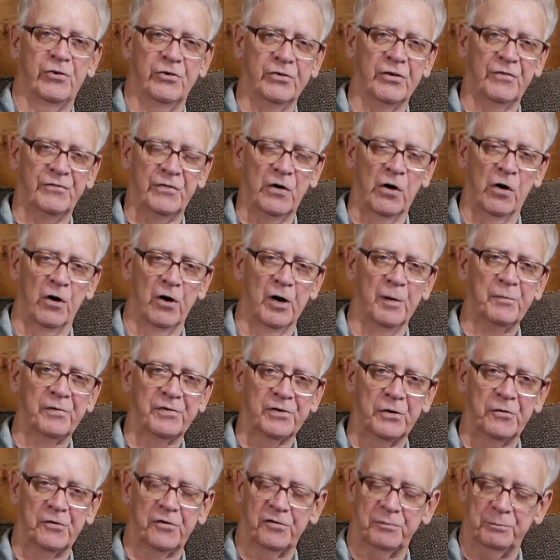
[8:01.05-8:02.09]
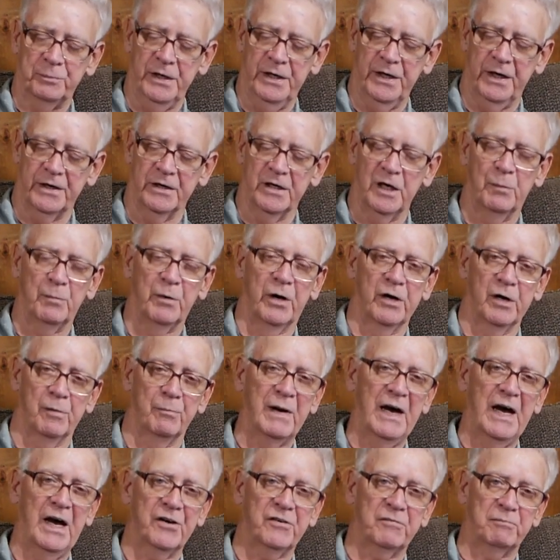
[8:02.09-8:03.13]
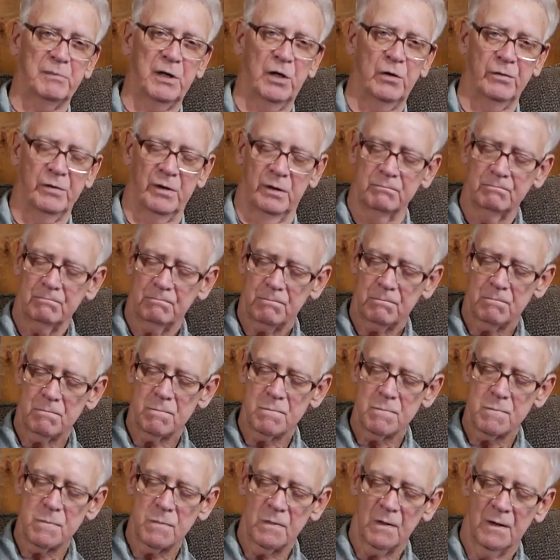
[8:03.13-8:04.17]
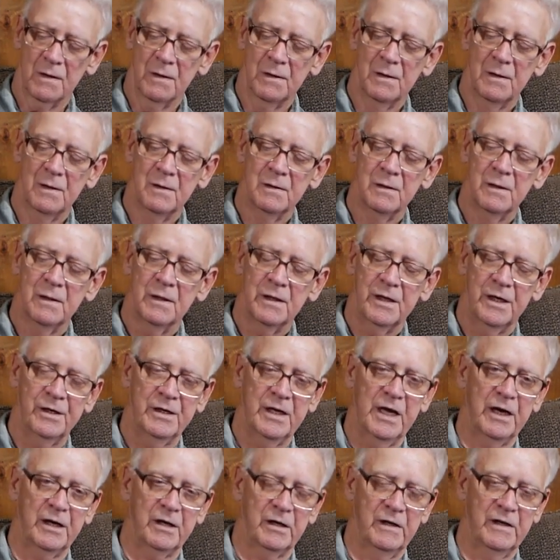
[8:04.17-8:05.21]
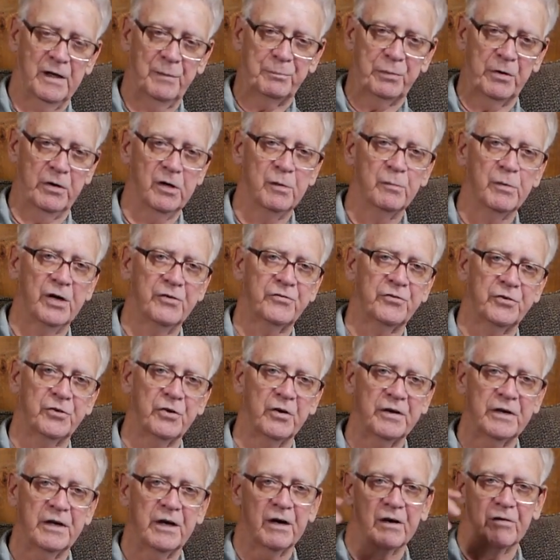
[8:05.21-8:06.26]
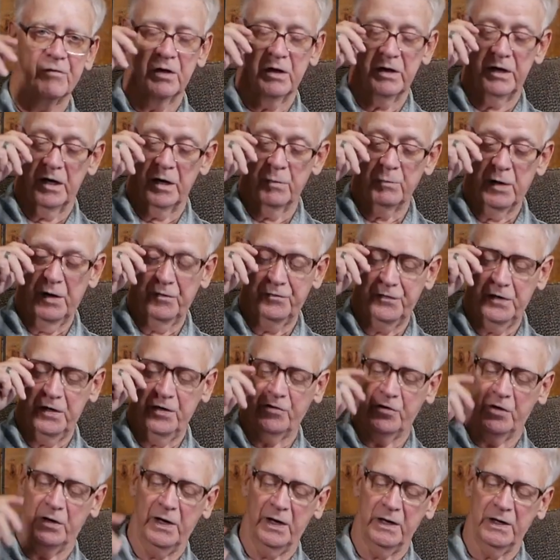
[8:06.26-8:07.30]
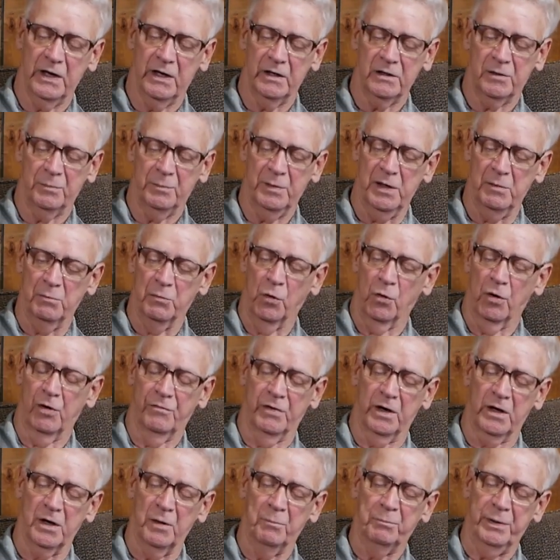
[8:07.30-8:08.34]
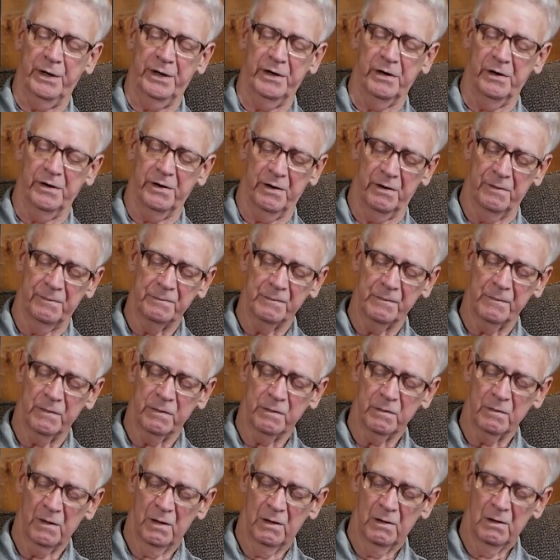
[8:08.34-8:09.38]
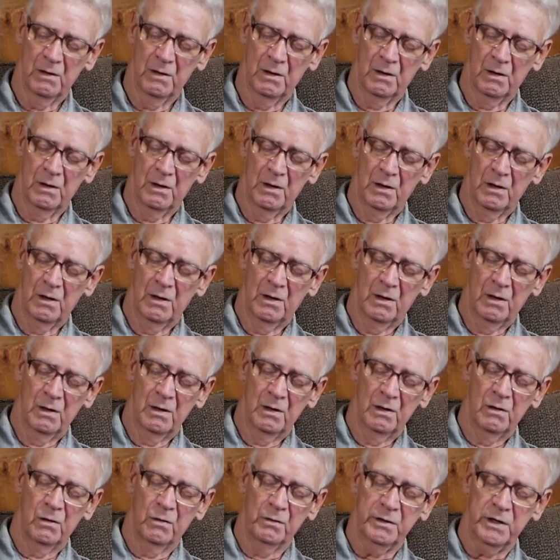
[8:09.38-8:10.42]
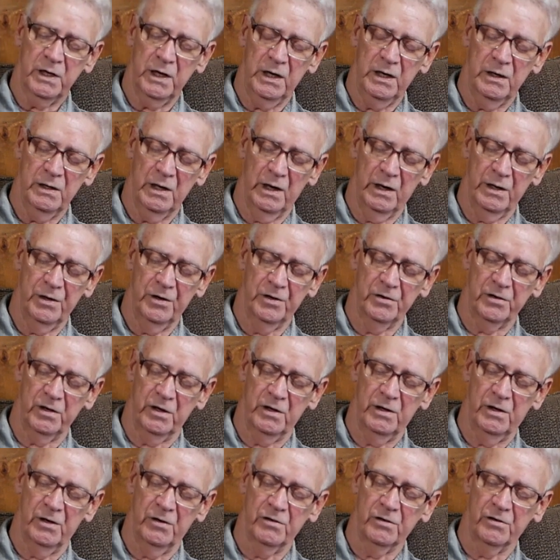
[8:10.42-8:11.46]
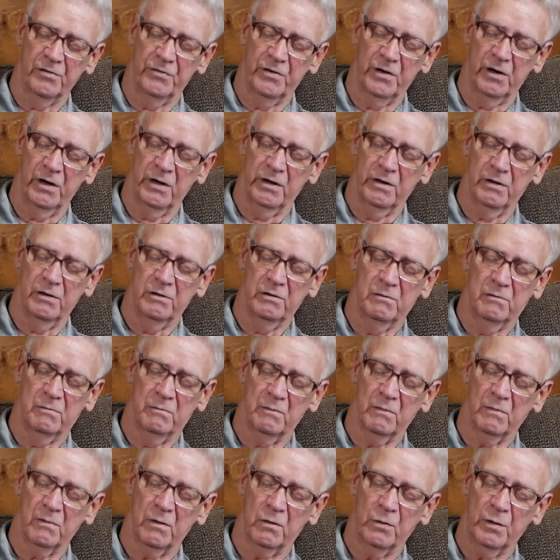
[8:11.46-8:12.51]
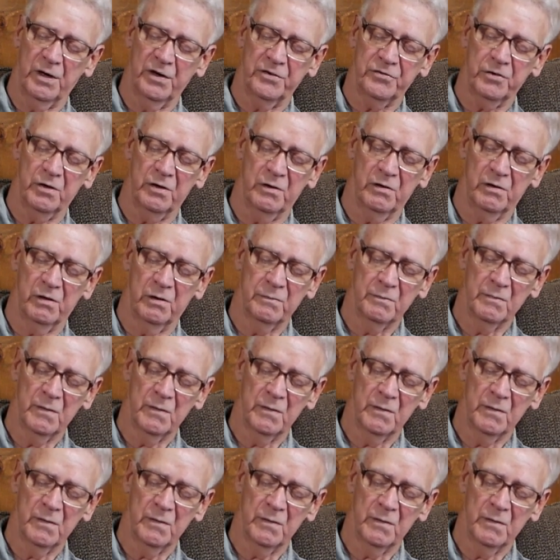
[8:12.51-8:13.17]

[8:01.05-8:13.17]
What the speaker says: the farm, so to speak, and I bought a bass boat. And that pretty much took care of a lot of my fishing. I got to be more of a competitor. Okay, now here's a very good question.